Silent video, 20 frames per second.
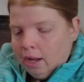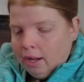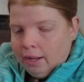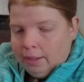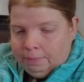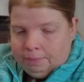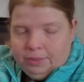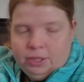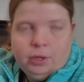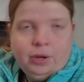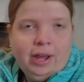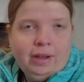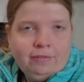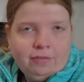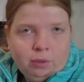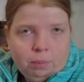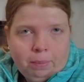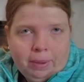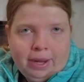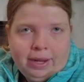You have
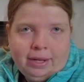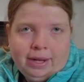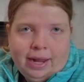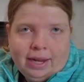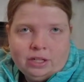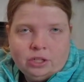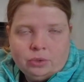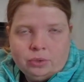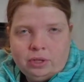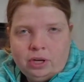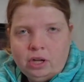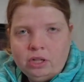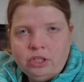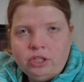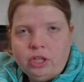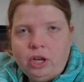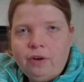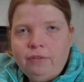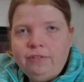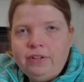to pay the extra
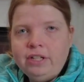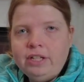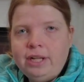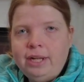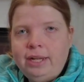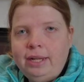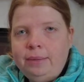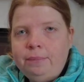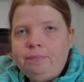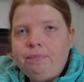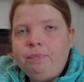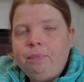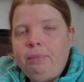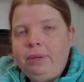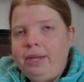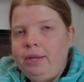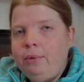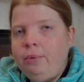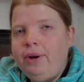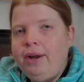cost, obviously.
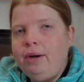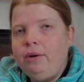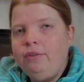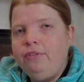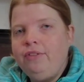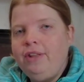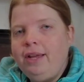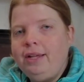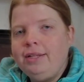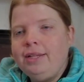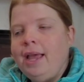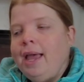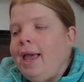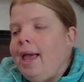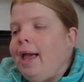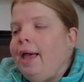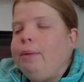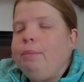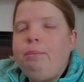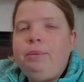Be aware of that
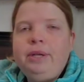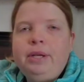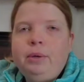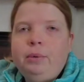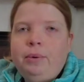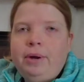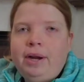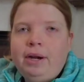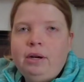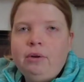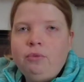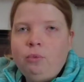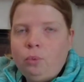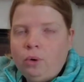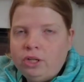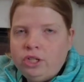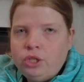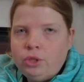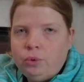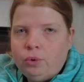and be aware
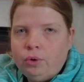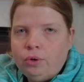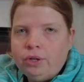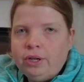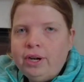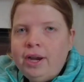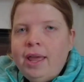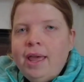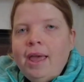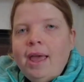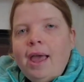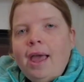what you order.